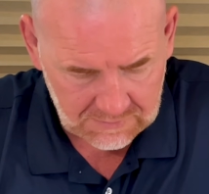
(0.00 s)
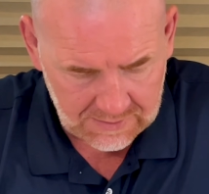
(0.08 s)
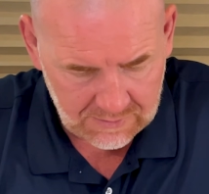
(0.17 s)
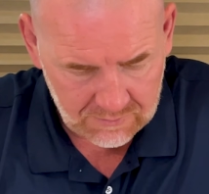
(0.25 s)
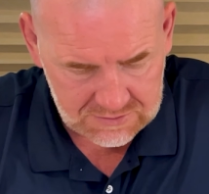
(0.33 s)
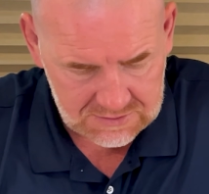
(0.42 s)

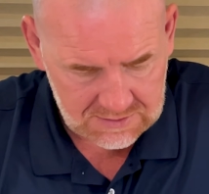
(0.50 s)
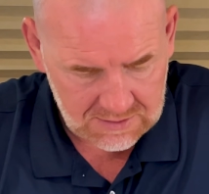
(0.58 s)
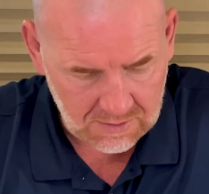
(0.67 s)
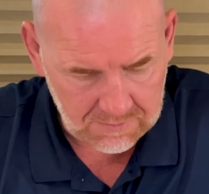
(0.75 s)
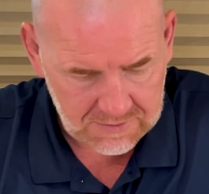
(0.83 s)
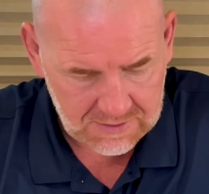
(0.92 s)
which is the
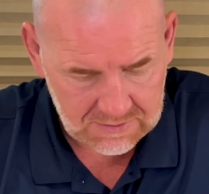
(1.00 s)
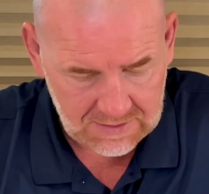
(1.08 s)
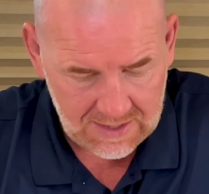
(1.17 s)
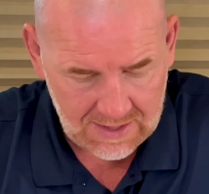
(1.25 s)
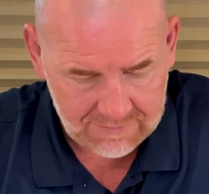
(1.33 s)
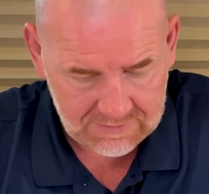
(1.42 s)
company.
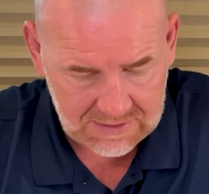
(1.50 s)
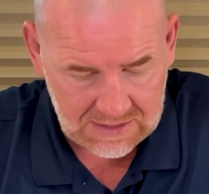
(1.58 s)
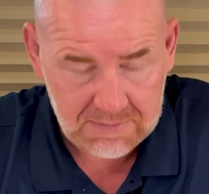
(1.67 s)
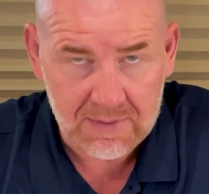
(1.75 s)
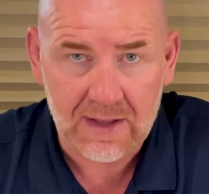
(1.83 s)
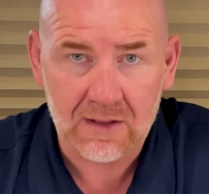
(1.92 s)
They have an
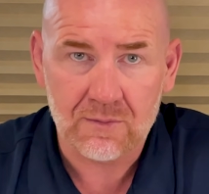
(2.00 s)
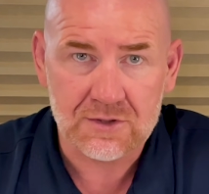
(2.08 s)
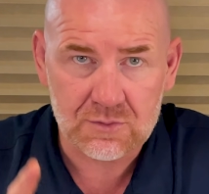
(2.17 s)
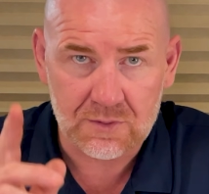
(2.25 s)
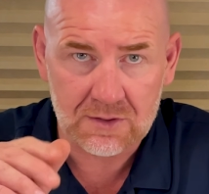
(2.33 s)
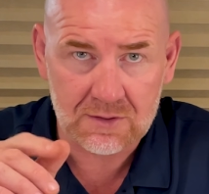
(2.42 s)
email
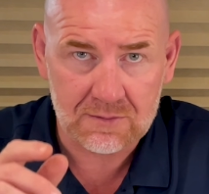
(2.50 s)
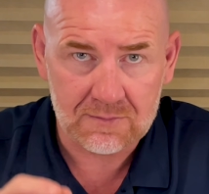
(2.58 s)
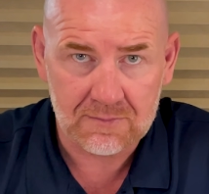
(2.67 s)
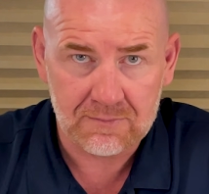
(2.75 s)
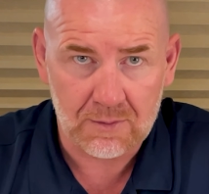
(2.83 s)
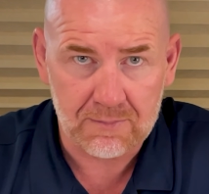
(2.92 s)
which we'll
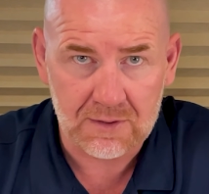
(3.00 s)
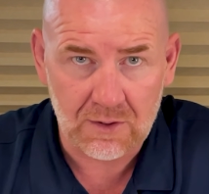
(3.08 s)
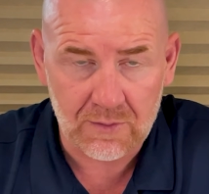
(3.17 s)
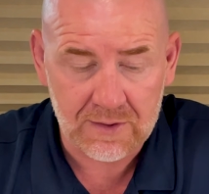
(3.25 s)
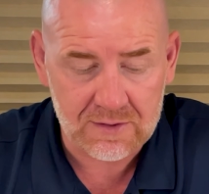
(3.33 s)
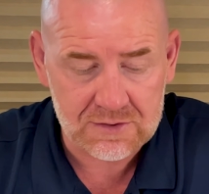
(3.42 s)
put
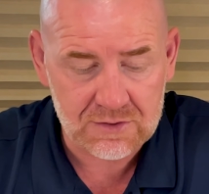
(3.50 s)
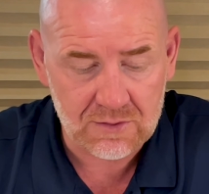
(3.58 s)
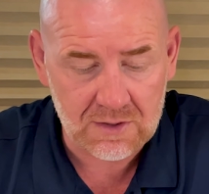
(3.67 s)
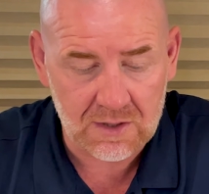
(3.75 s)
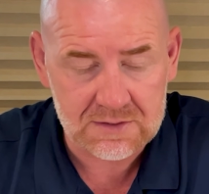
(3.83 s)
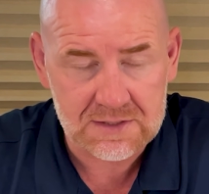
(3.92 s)
below here, so you'll
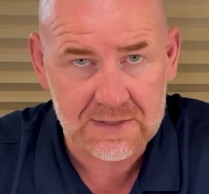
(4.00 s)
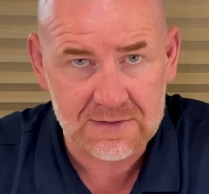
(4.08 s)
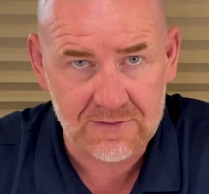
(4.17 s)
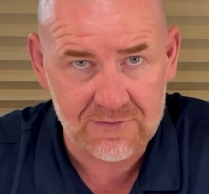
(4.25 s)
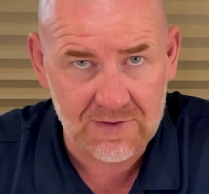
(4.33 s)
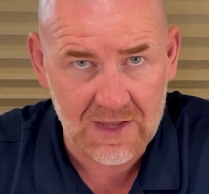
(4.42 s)
contact
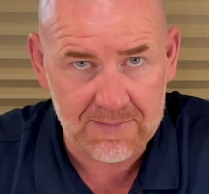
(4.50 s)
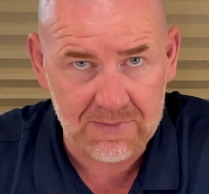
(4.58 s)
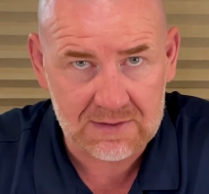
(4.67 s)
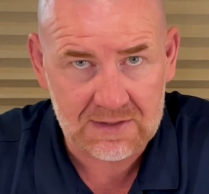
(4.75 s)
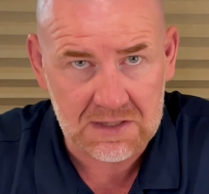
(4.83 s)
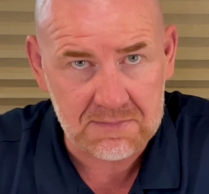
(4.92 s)
them
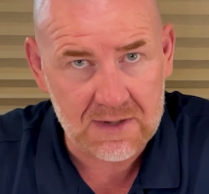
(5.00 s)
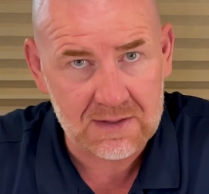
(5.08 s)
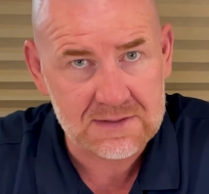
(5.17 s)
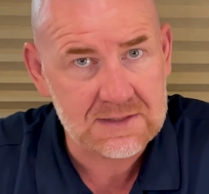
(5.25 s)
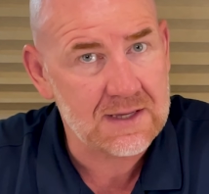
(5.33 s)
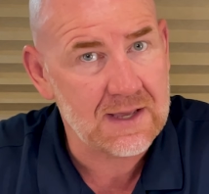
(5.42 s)
on the email
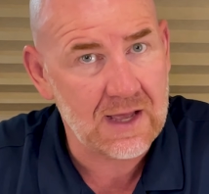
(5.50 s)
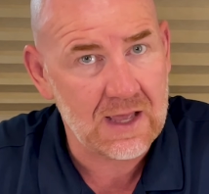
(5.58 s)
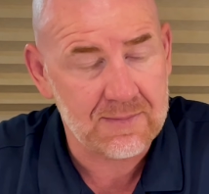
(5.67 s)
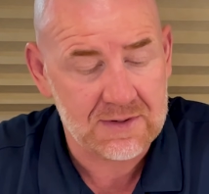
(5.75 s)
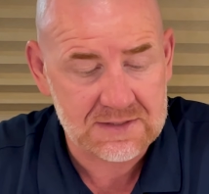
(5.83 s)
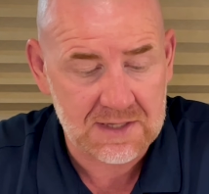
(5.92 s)
and say, hi,
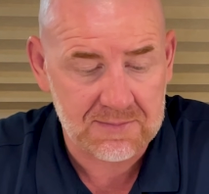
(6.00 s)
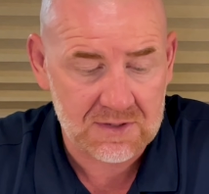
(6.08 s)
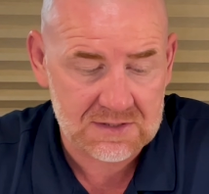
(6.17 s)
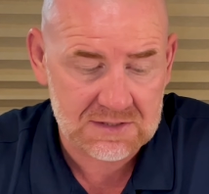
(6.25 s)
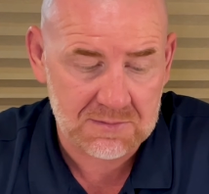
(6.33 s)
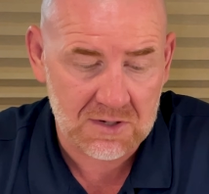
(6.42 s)
I'm an Escape
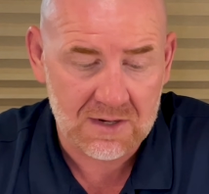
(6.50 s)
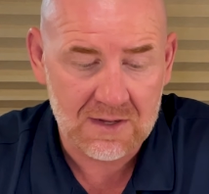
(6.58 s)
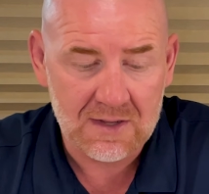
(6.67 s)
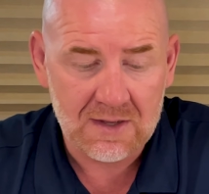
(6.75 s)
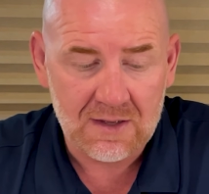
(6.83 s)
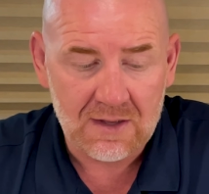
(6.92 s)
customer.
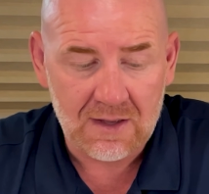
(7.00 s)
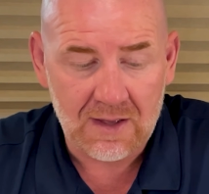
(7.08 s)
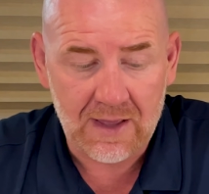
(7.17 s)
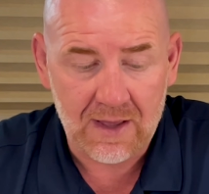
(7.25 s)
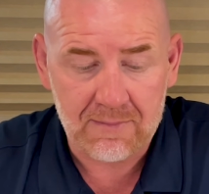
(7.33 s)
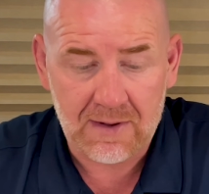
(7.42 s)

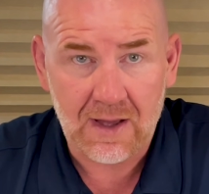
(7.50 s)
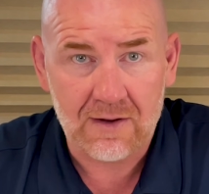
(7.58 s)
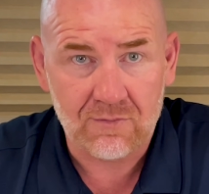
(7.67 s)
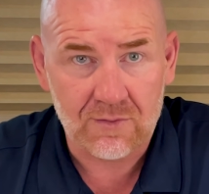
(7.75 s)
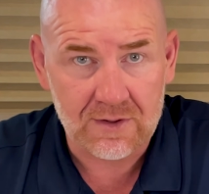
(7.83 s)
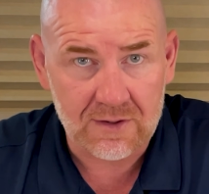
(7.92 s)
I
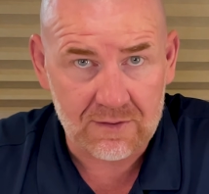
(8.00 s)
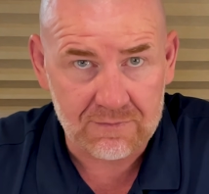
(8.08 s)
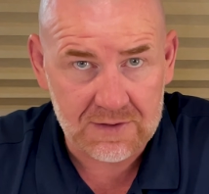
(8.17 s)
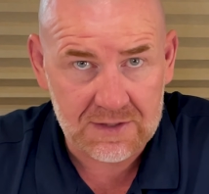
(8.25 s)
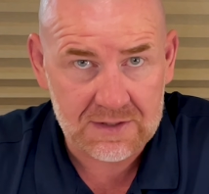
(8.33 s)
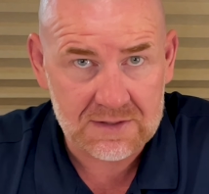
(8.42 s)
have one of your
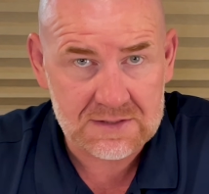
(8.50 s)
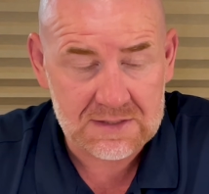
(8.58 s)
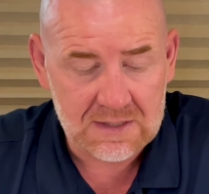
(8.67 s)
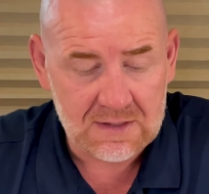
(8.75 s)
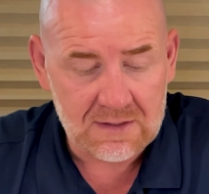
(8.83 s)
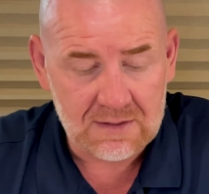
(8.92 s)
fittings
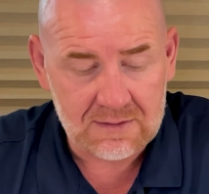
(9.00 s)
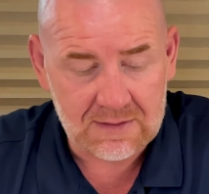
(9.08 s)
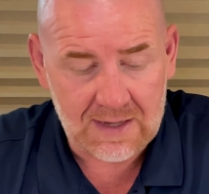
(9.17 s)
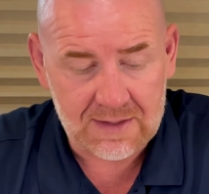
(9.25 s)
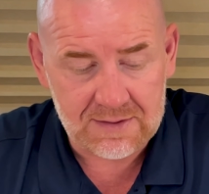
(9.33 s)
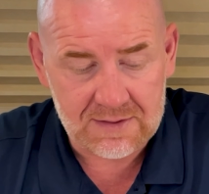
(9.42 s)

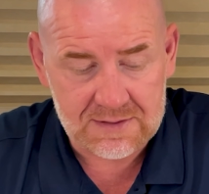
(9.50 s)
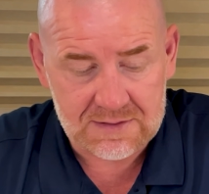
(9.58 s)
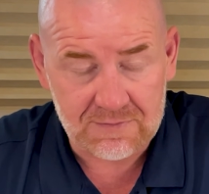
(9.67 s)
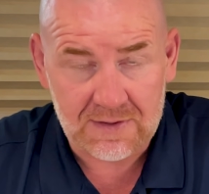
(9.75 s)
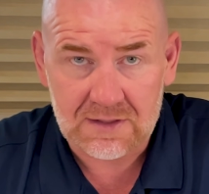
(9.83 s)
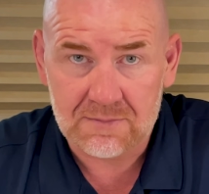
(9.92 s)
that is
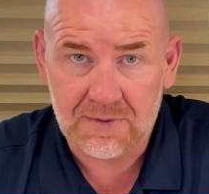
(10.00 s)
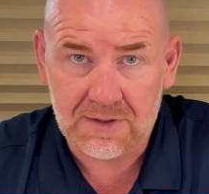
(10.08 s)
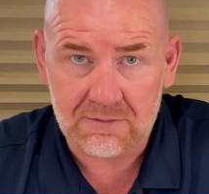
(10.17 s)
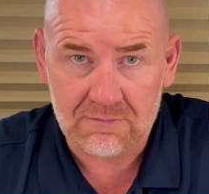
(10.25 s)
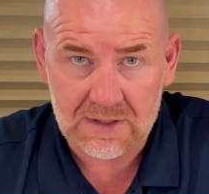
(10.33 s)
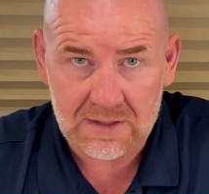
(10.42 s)
affected by
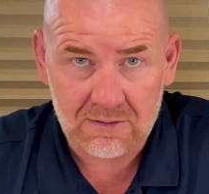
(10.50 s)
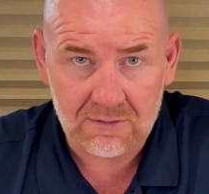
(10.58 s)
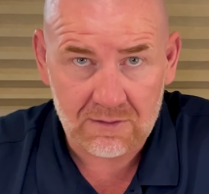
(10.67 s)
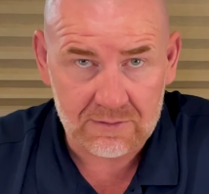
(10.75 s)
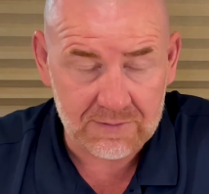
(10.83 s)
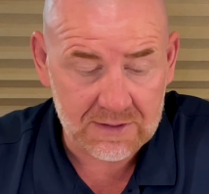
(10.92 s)
the
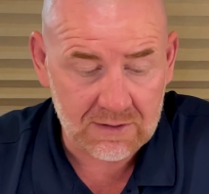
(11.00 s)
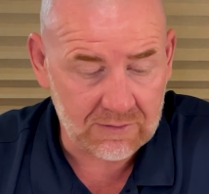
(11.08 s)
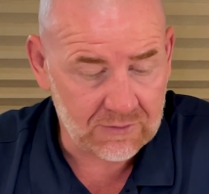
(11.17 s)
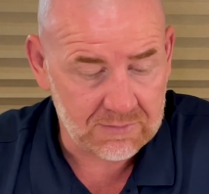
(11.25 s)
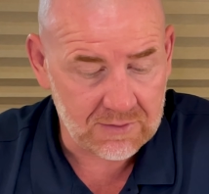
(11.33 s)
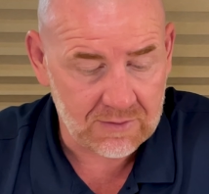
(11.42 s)
recall. The recall
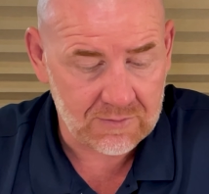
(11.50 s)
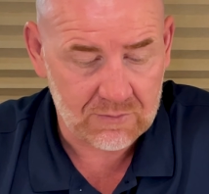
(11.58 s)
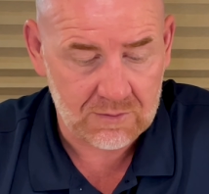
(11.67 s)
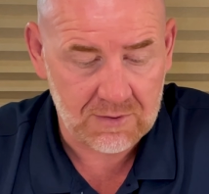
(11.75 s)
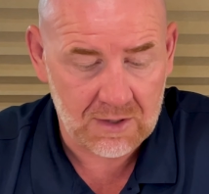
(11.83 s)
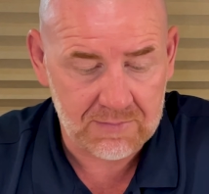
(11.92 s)
number
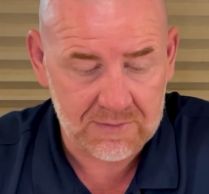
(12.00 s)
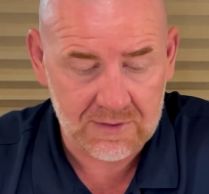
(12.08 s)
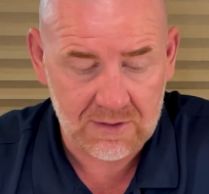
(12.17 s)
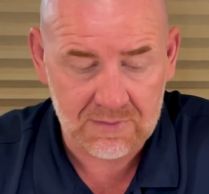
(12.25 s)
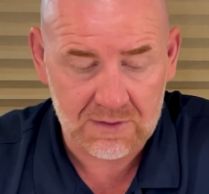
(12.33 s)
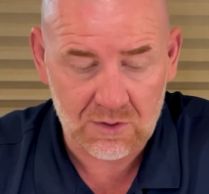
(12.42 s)
will pop in
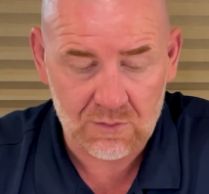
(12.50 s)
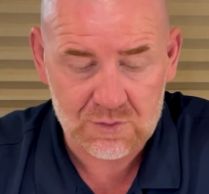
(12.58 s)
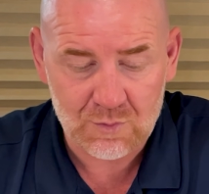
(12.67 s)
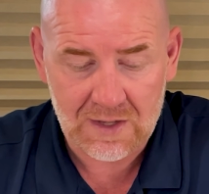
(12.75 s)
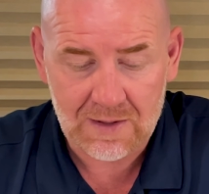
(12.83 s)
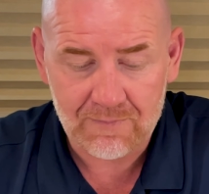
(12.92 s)
here below
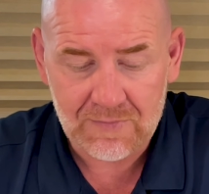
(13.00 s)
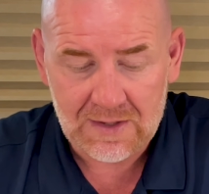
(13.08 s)
as well,